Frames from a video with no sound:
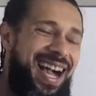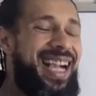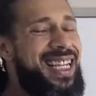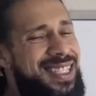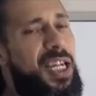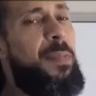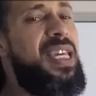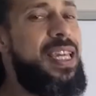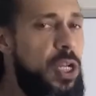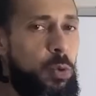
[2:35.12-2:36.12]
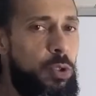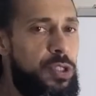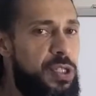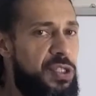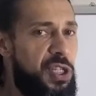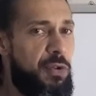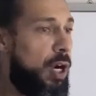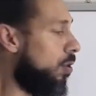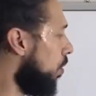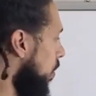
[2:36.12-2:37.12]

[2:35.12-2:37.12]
I guess it could be equal to 0